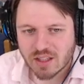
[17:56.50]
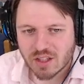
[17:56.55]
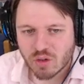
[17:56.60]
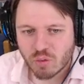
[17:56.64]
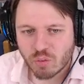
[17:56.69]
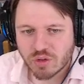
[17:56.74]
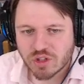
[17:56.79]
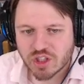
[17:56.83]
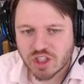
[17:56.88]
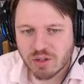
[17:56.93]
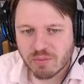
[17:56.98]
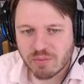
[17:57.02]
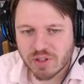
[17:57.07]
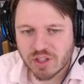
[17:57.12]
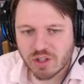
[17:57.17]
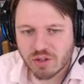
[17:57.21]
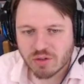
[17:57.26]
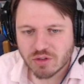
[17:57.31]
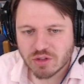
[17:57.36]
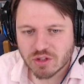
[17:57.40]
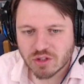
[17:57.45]
which can be
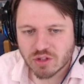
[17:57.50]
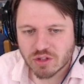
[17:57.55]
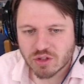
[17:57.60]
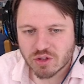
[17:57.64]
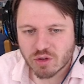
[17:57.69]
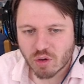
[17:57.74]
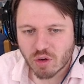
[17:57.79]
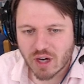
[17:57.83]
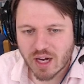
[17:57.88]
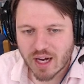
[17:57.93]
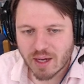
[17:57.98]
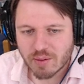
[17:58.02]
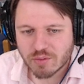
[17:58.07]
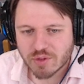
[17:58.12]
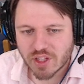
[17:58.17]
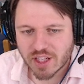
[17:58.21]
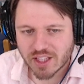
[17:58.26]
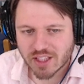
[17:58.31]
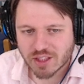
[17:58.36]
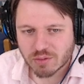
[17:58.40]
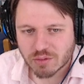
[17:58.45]
used to store
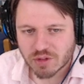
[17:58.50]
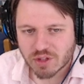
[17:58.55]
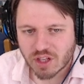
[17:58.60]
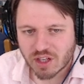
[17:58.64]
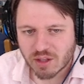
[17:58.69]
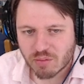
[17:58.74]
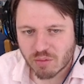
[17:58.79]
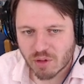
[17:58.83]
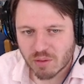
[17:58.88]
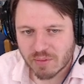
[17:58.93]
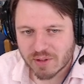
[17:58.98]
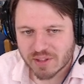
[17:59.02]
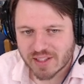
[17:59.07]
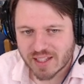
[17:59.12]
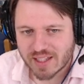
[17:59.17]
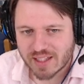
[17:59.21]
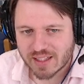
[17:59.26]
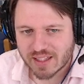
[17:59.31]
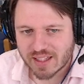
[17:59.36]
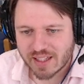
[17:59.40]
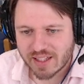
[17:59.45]
objects. We'll talk more about
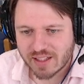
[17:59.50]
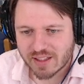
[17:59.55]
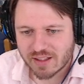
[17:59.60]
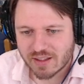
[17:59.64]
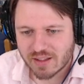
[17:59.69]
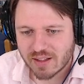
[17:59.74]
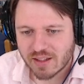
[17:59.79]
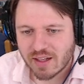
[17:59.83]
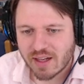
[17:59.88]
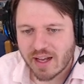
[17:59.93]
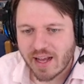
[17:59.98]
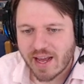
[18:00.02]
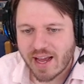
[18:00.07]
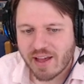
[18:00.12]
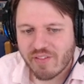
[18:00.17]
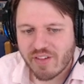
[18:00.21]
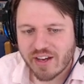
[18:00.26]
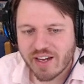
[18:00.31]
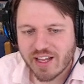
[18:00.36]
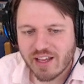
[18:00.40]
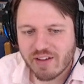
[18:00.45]
that later. And
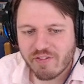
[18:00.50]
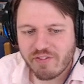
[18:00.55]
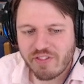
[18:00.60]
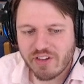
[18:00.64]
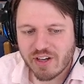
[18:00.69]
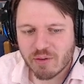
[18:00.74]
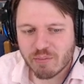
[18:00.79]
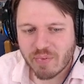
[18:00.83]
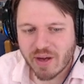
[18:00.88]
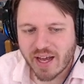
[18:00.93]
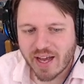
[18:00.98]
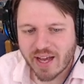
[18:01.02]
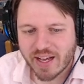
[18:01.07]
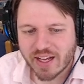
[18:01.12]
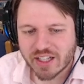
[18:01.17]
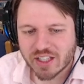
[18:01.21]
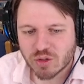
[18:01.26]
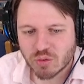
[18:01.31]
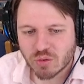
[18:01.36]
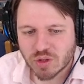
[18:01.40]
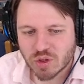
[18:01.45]
then infinite
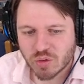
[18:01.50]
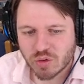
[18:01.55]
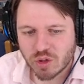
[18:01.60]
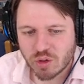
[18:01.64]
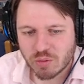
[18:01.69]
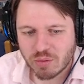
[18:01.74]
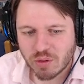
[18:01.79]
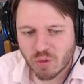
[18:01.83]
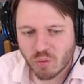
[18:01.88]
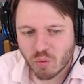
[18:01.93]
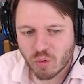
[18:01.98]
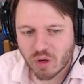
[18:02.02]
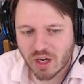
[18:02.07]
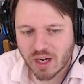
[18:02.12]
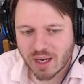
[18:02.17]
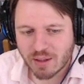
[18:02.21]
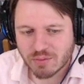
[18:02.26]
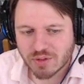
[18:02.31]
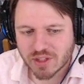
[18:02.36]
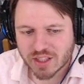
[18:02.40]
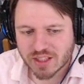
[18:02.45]
bags, which when you put one
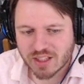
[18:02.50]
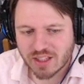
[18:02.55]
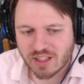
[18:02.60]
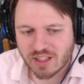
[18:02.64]
object in